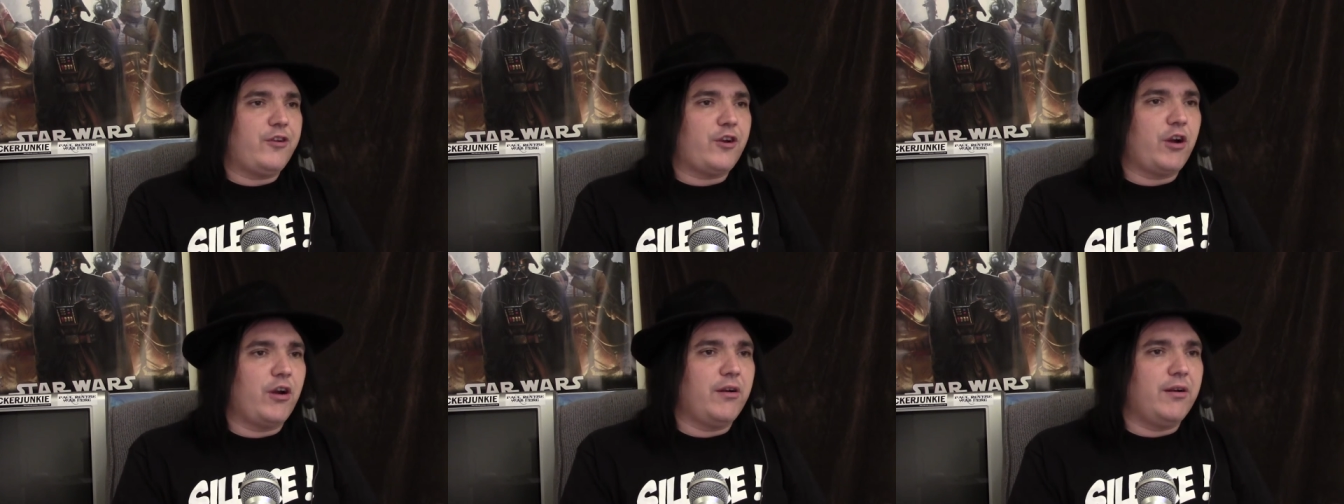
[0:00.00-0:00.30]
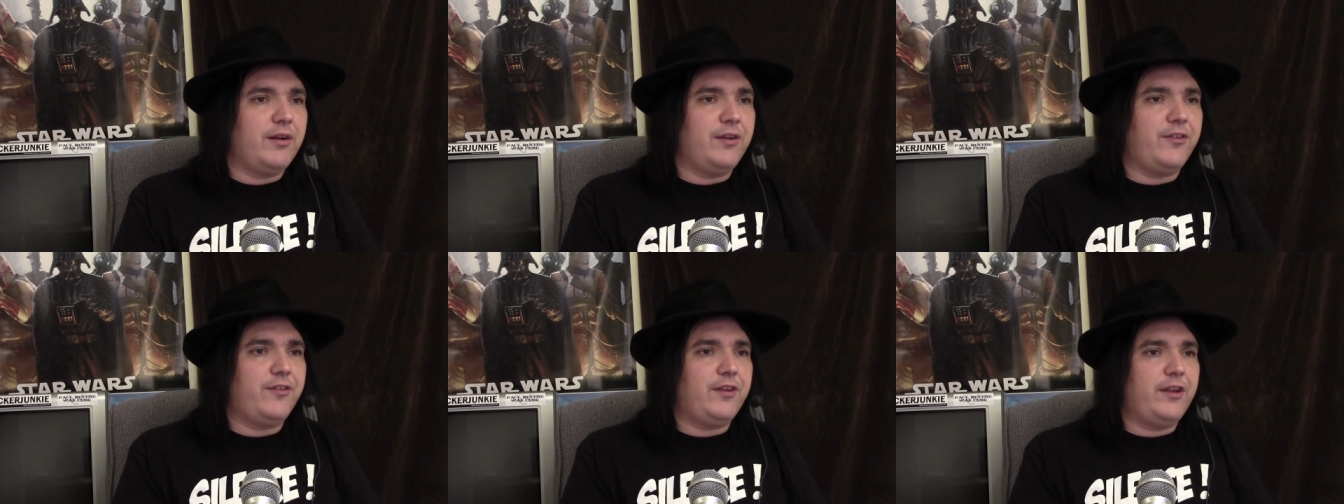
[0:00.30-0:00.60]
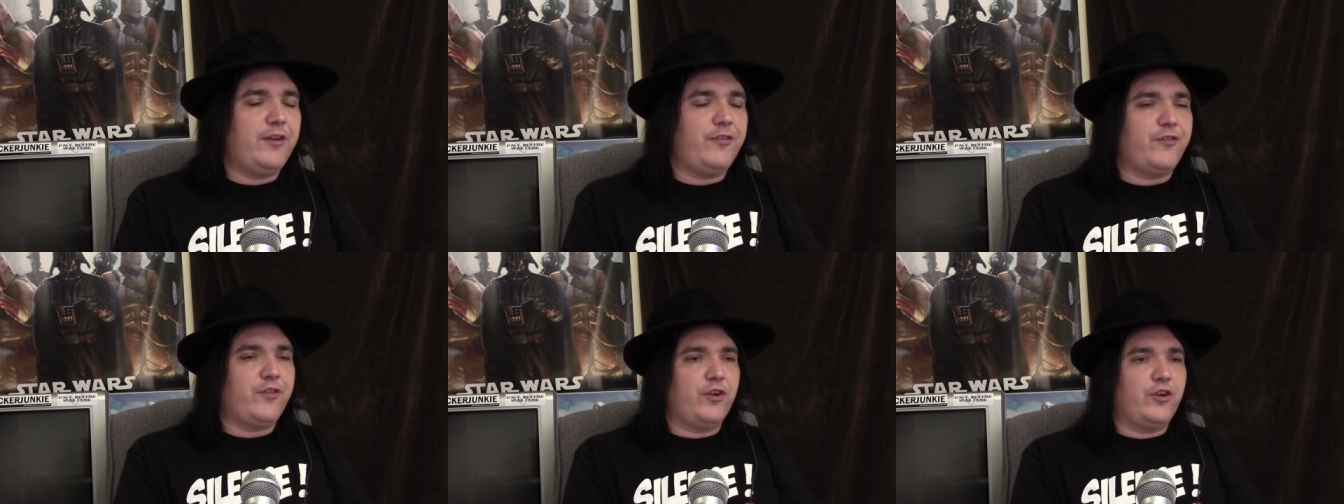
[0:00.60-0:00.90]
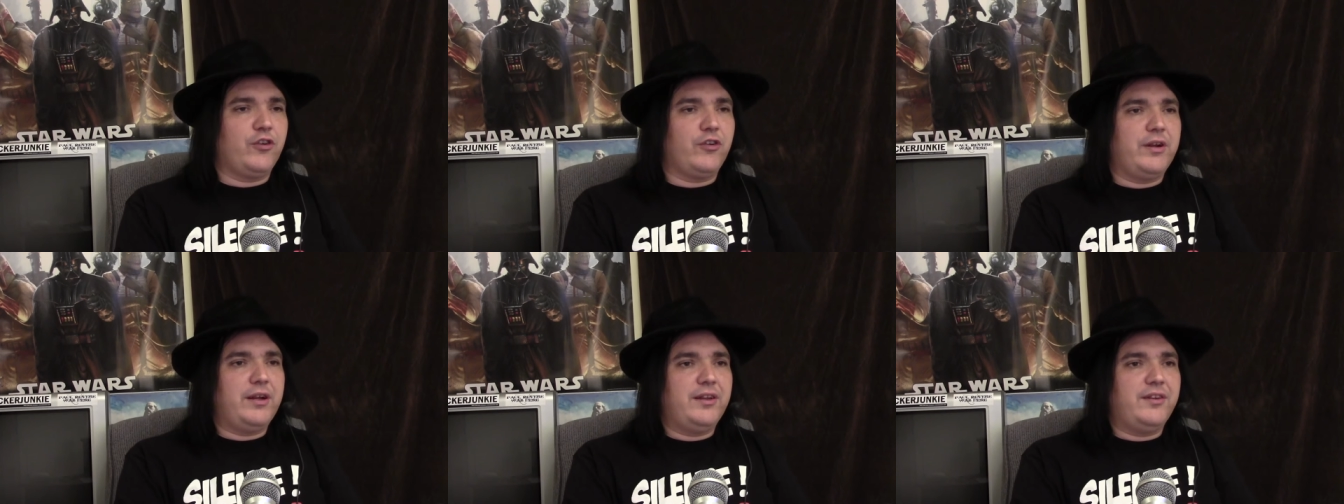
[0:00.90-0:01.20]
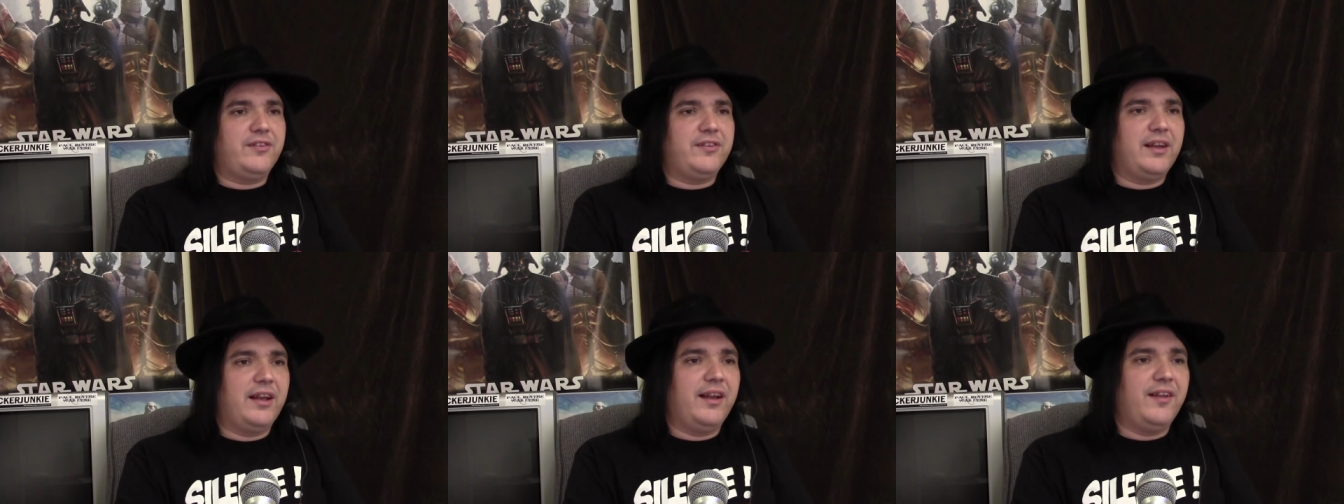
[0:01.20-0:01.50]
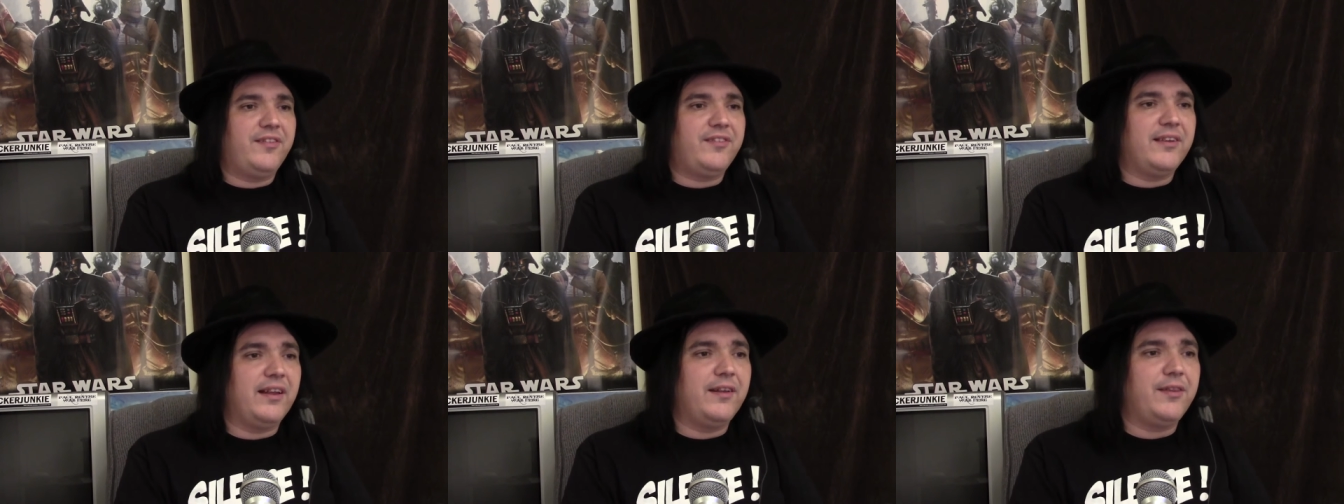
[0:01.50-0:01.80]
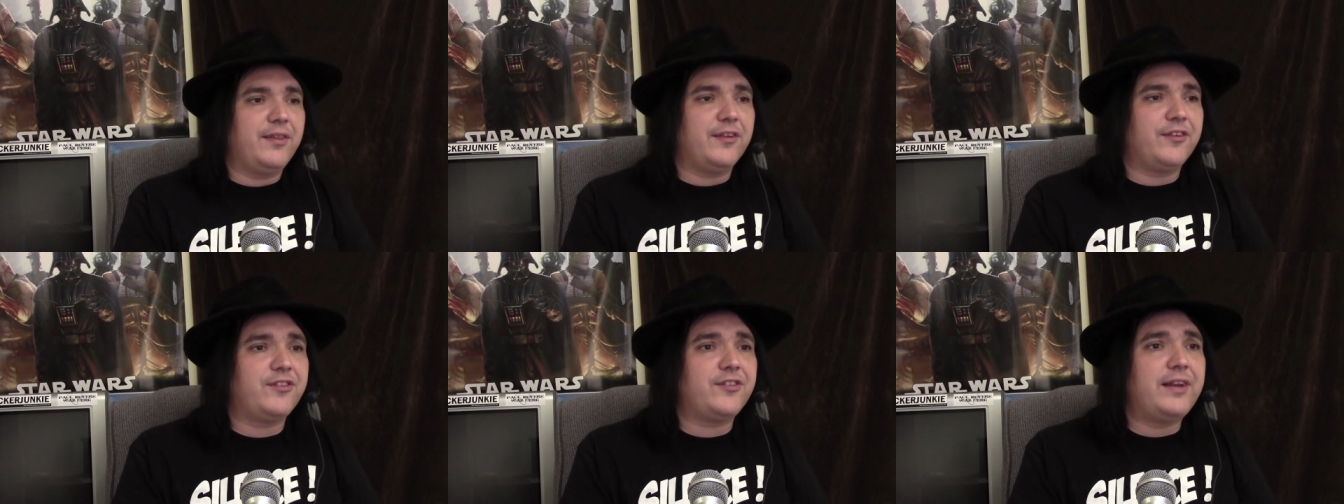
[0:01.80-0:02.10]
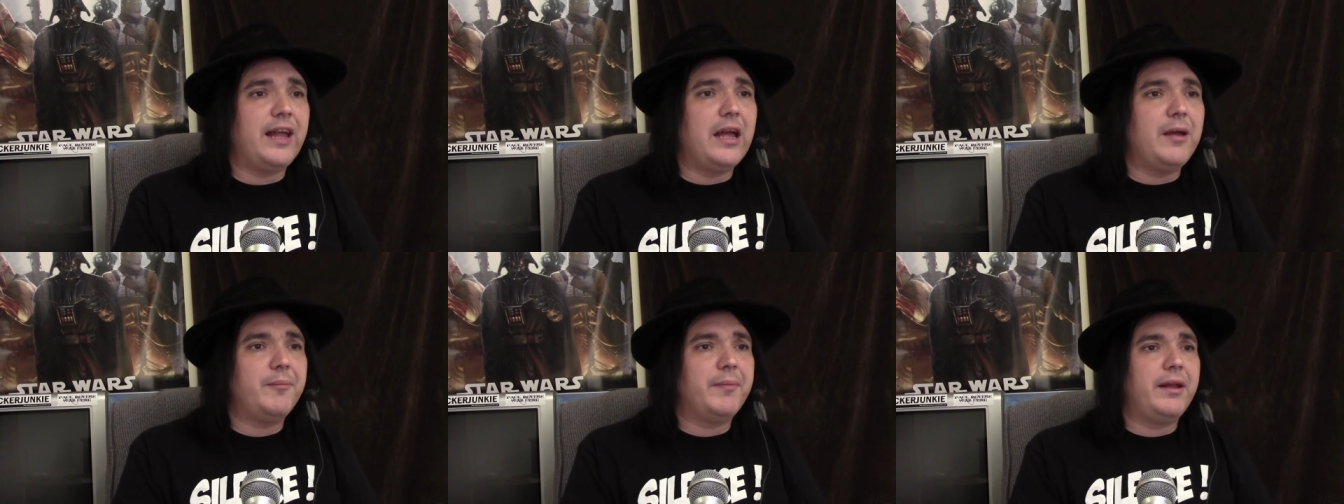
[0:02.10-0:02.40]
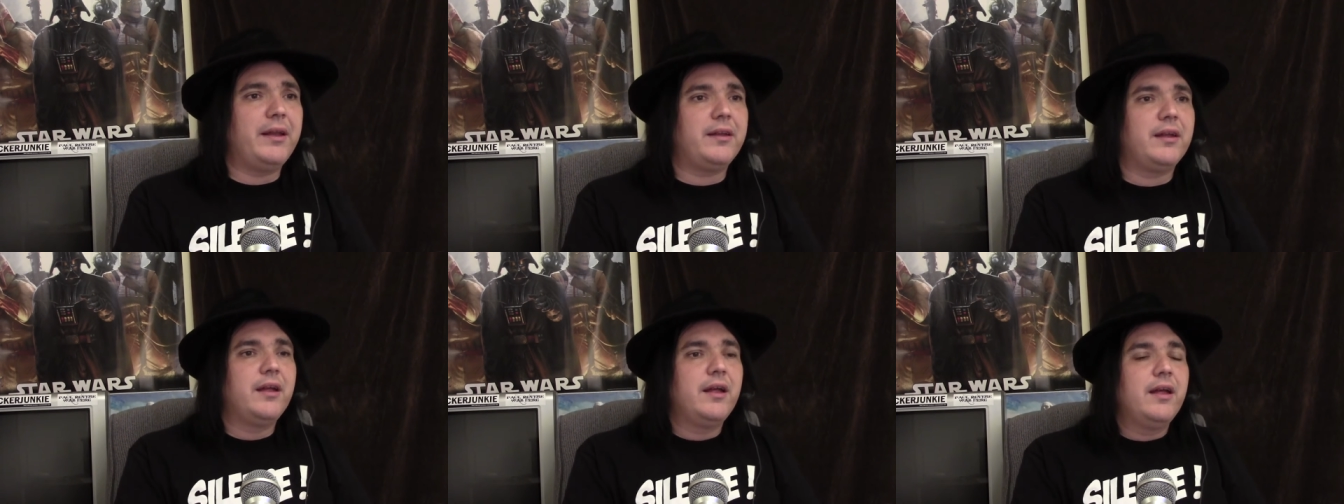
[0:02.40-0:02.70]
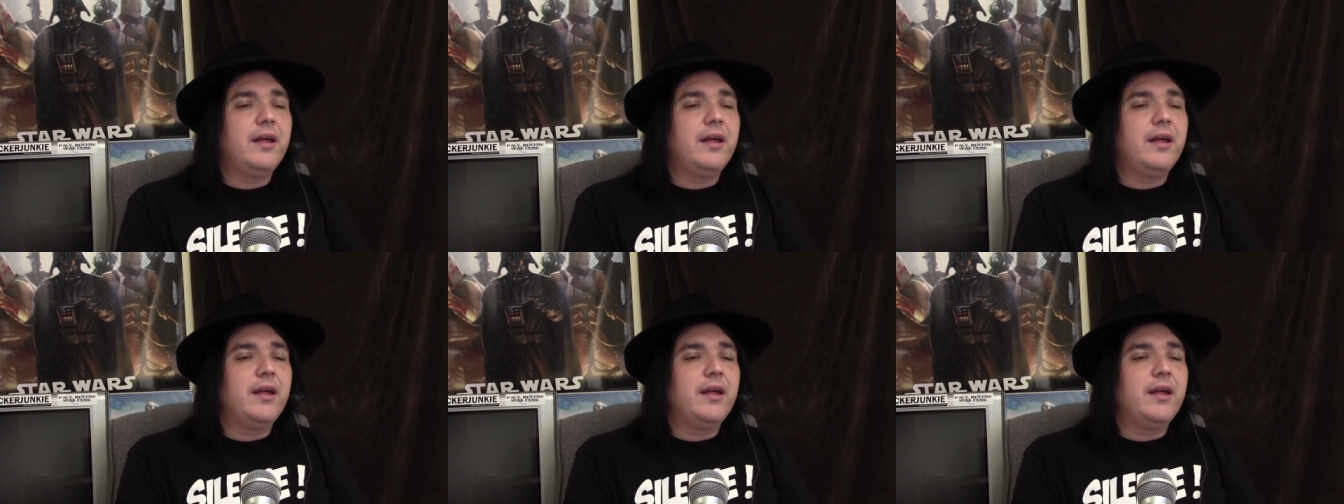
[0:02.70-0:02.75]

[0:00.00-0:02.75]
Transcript: currency for Greece, and instead the statement